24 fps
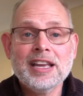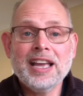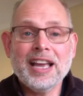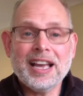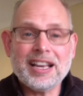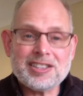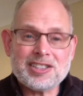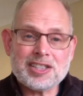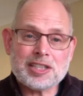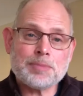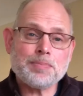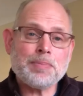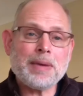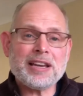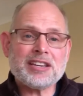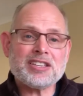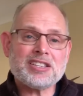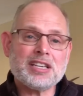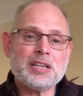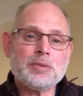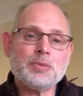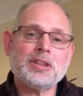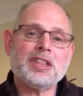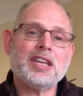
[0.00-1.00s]

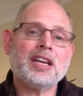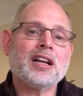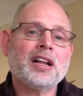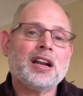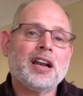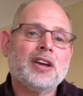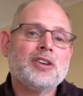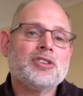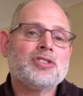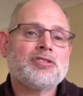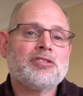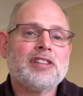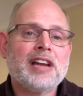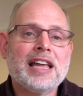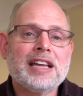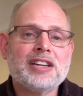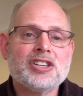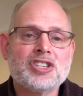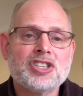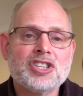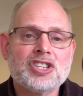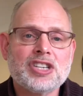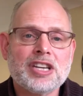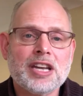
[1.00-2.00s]
especially within close
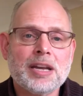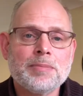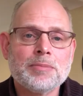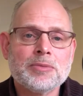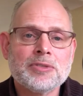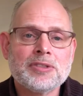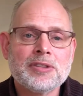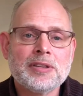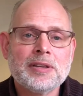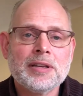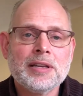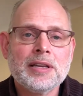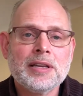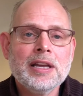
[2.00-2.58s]
relationships.